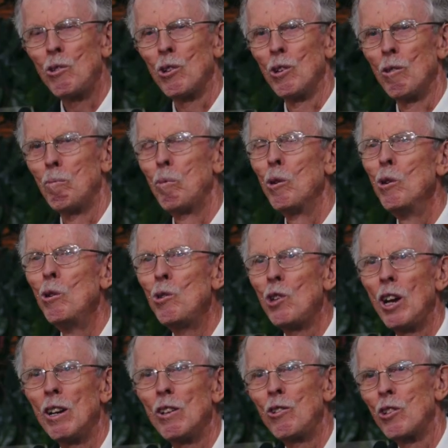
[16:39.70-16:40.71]
or bruise
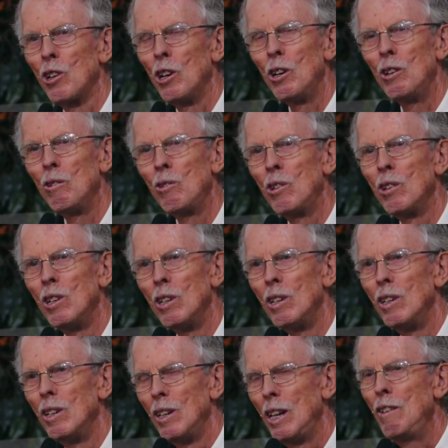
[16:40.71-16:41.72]
ourselves,
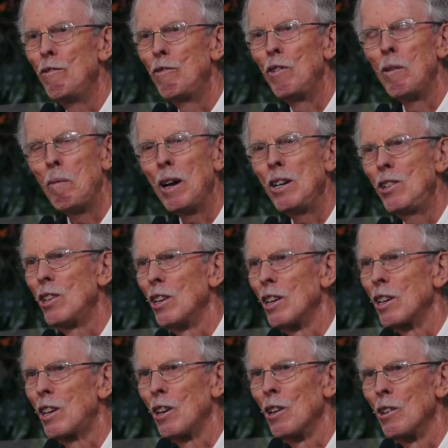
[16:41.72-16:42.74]
inflammation
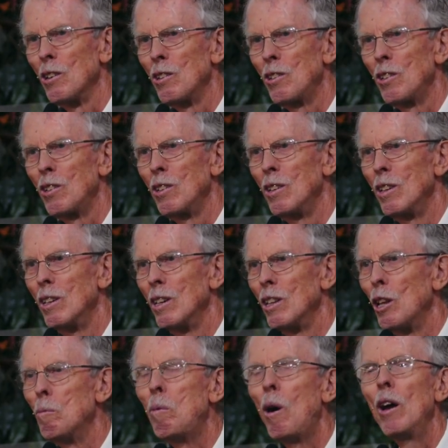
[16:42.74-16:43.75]
occurs.
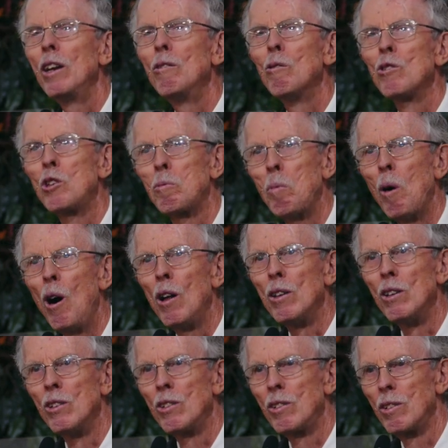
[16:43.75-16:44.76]
The body
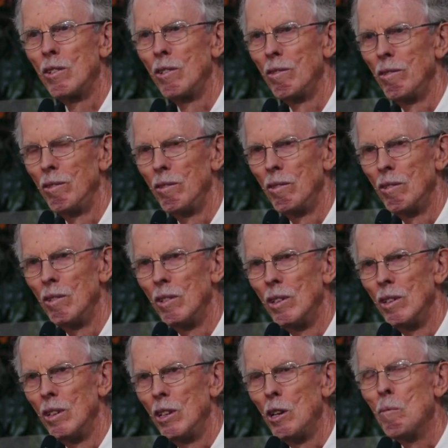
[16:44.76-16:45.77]
responds
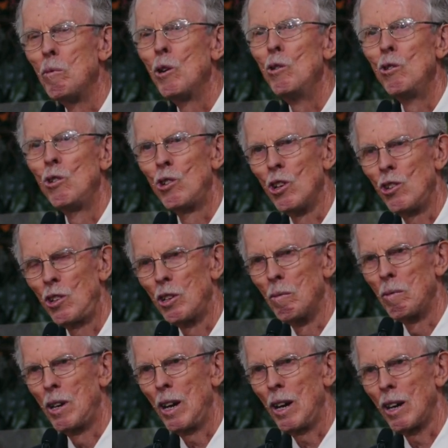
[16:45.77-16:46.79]
the immune
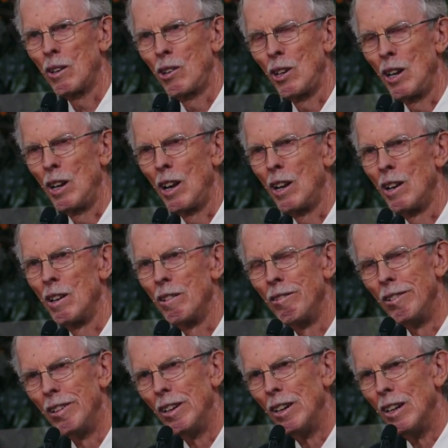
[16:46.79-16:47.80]
system kicks in and
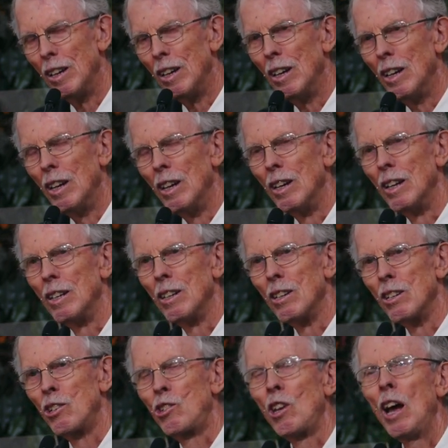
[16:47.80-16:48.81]
uh,
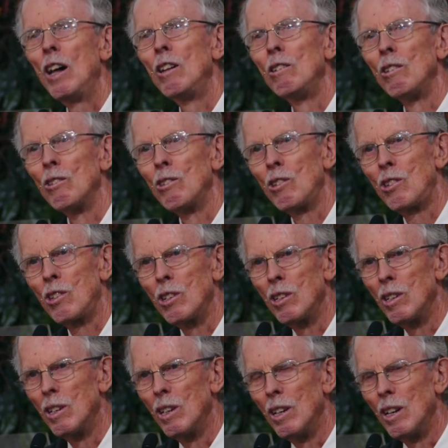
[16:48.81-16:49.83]
cells
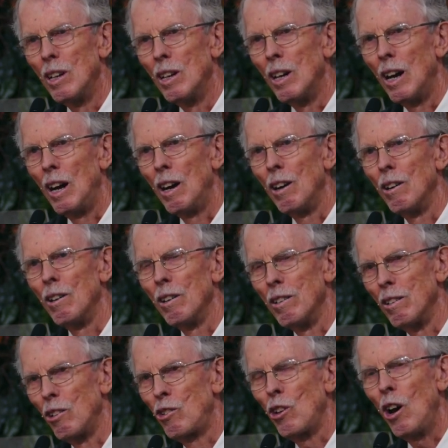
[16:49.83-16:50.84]
are
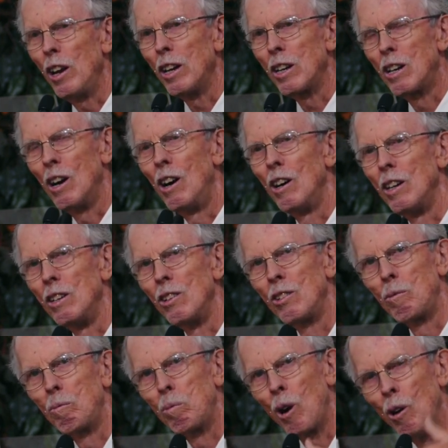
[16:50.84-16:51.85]
cytokines,
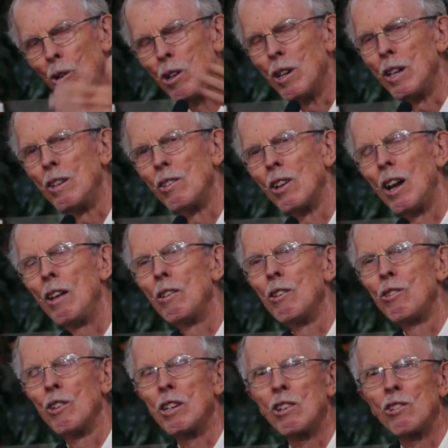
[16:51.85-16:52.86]
proteins, and other
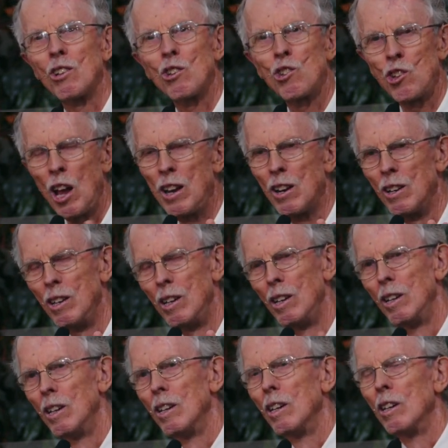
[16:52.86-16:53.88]
things are sent
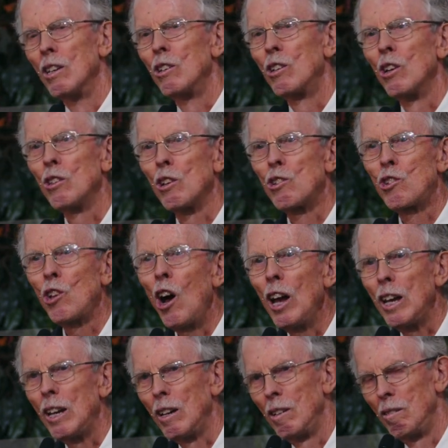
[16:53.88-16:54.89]
to the site.